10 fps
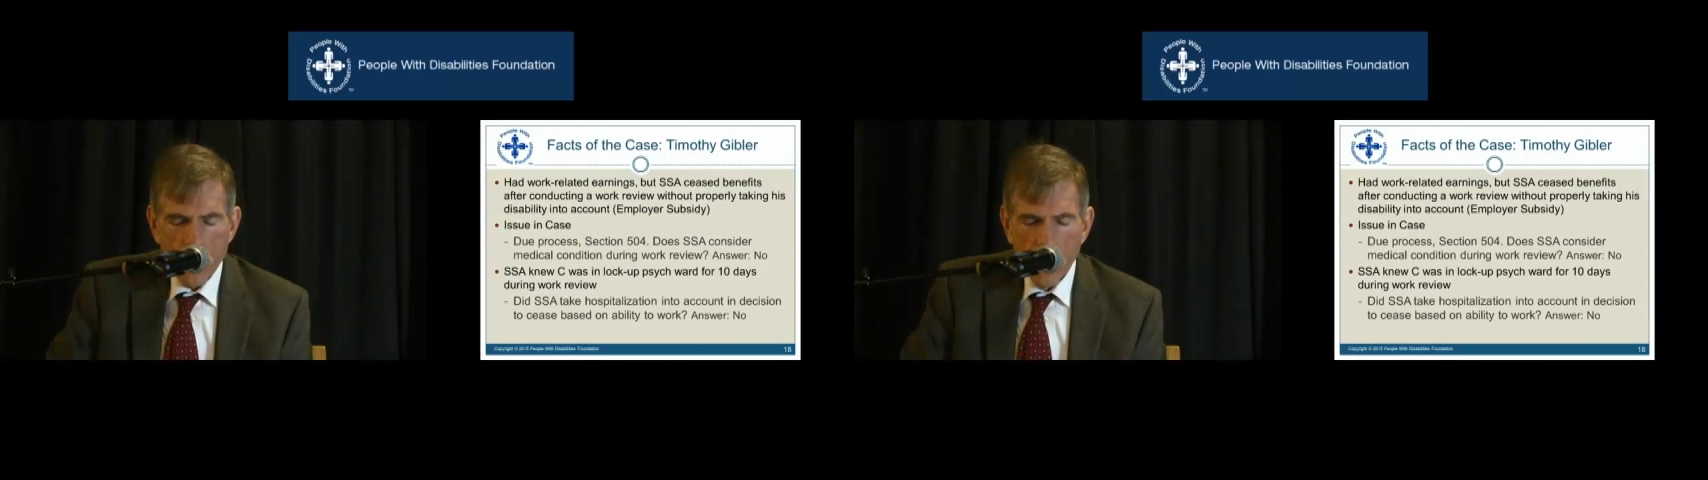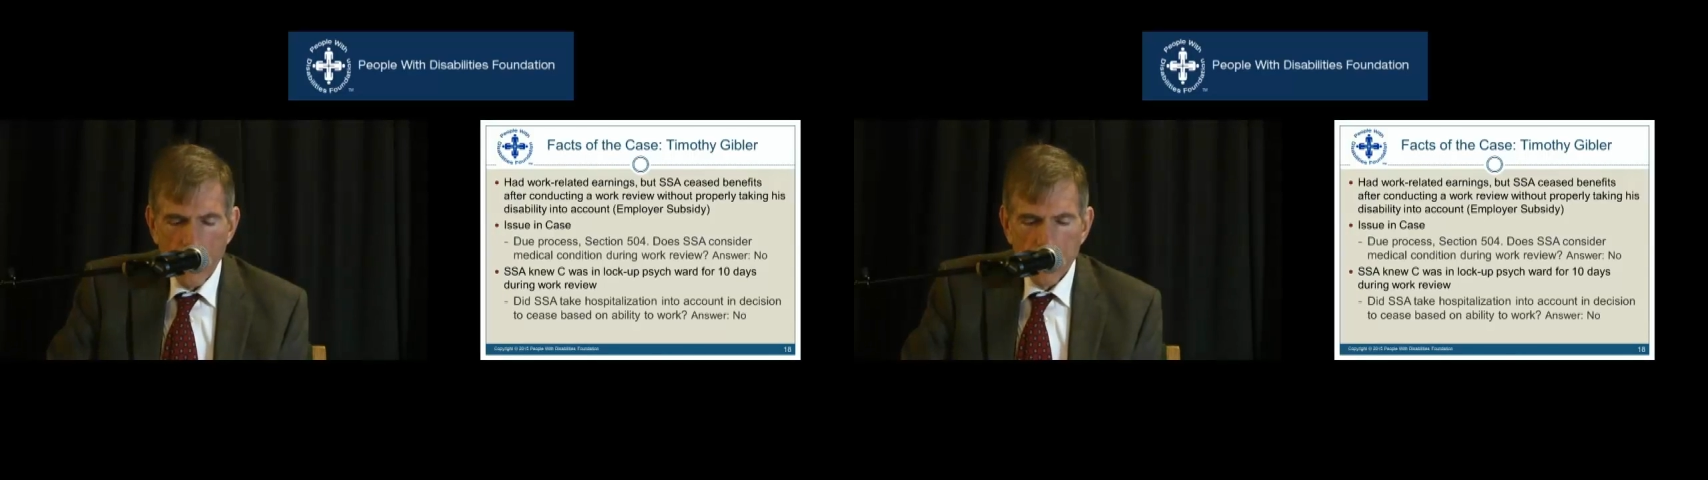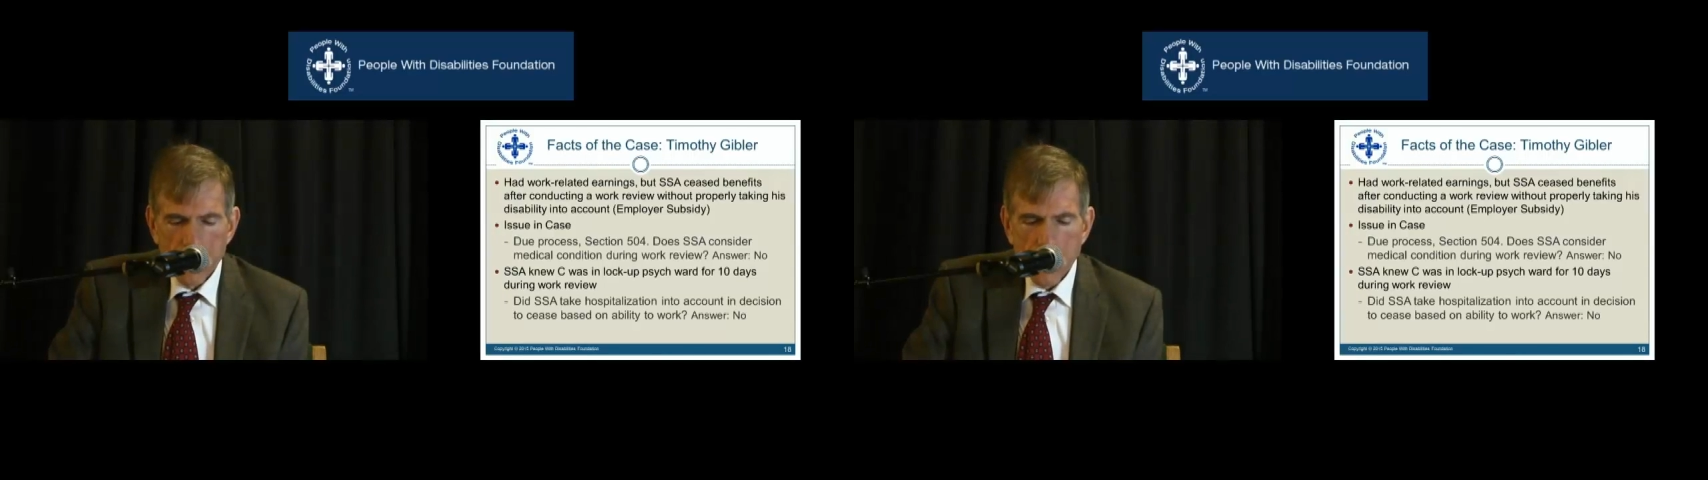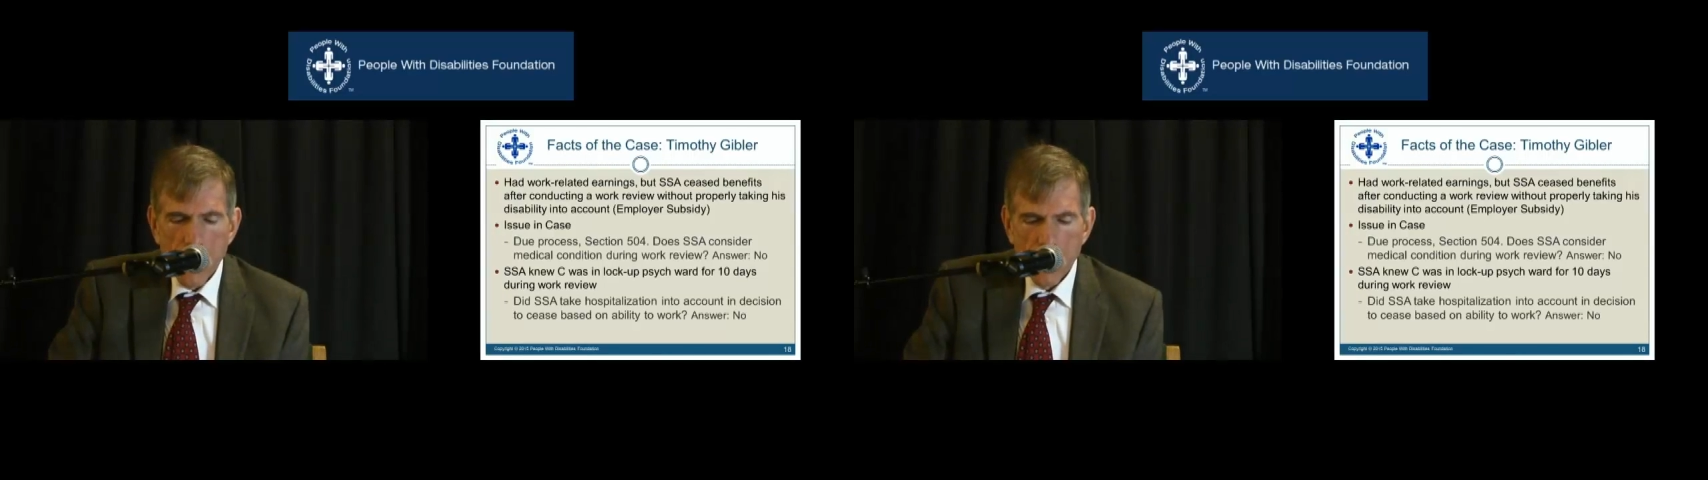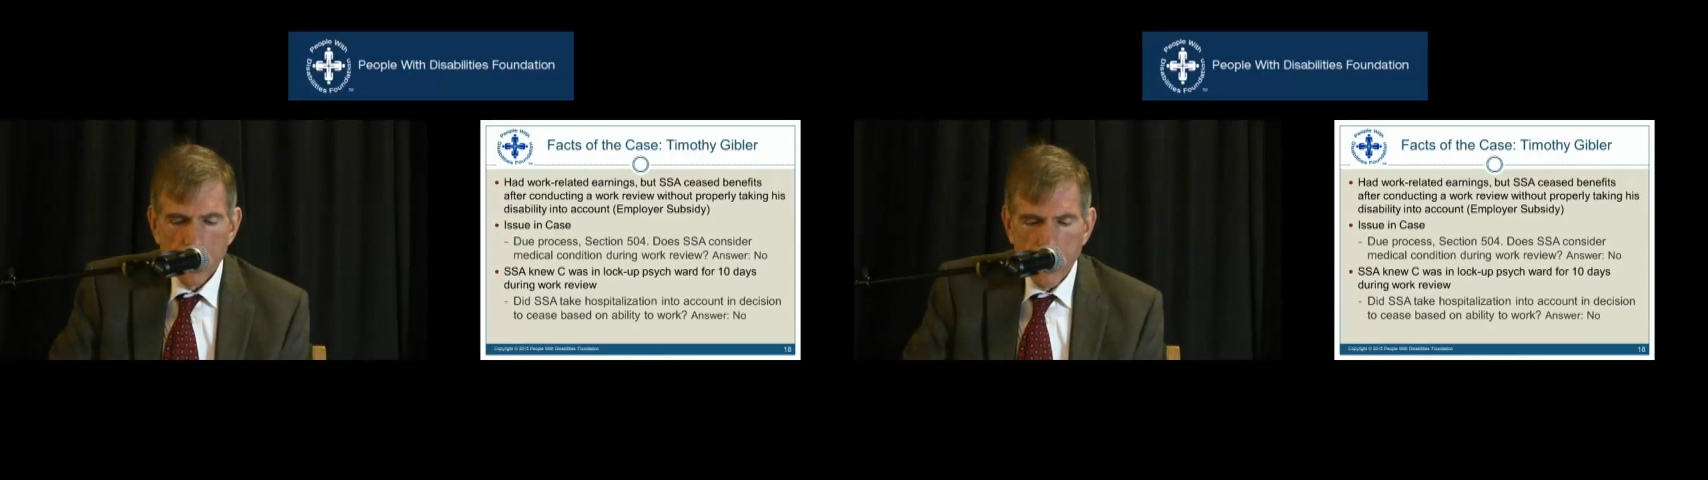reviews
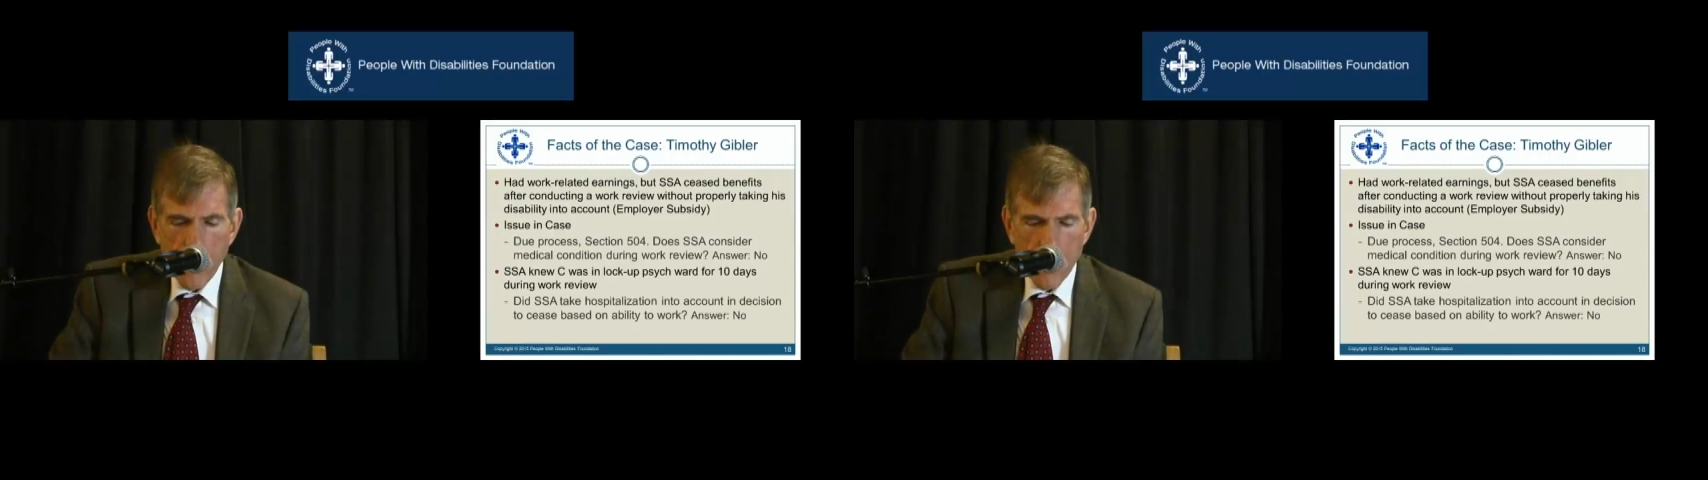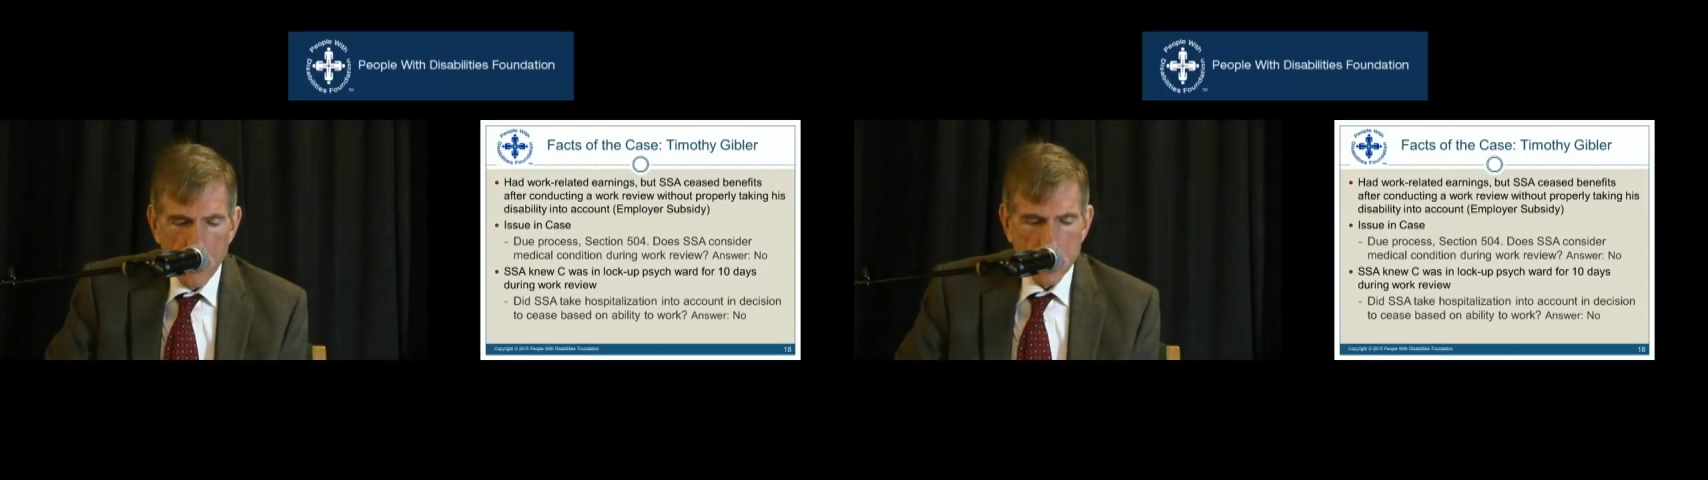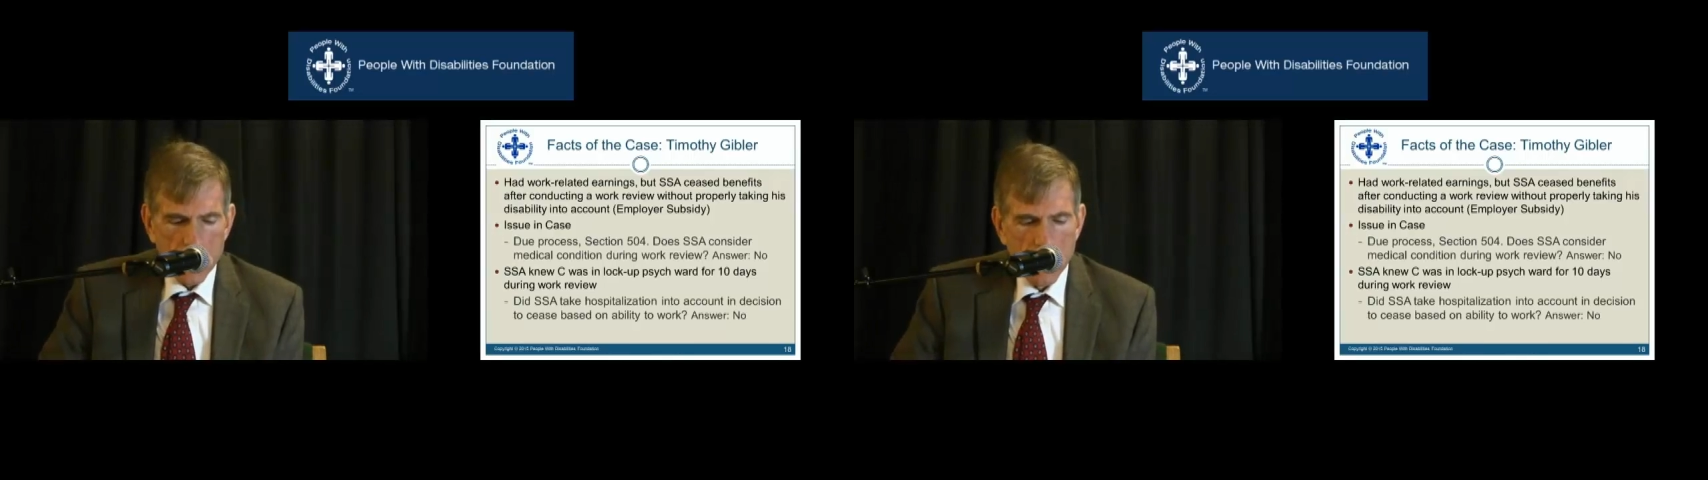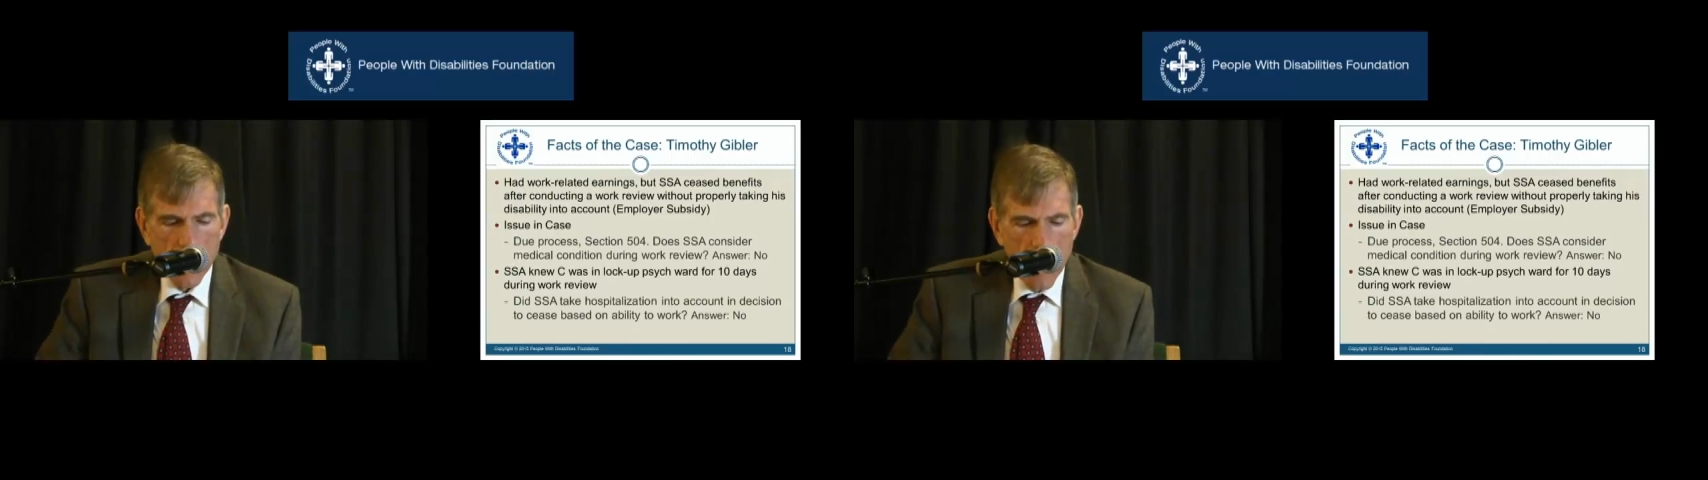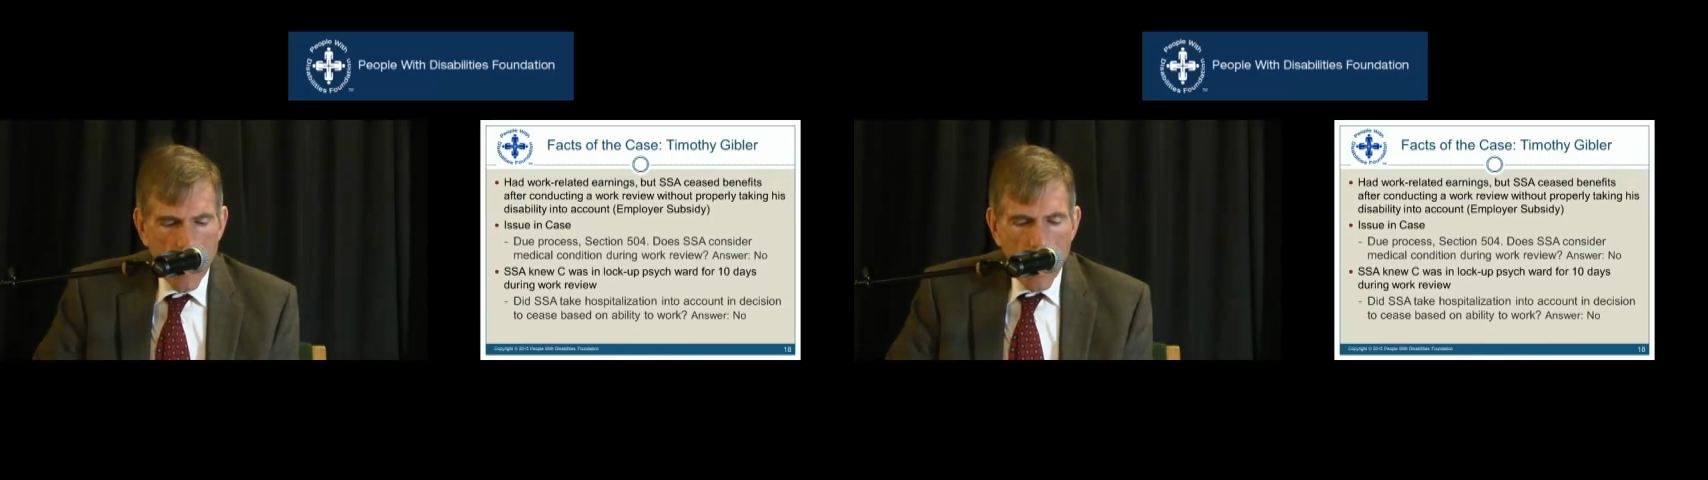take place,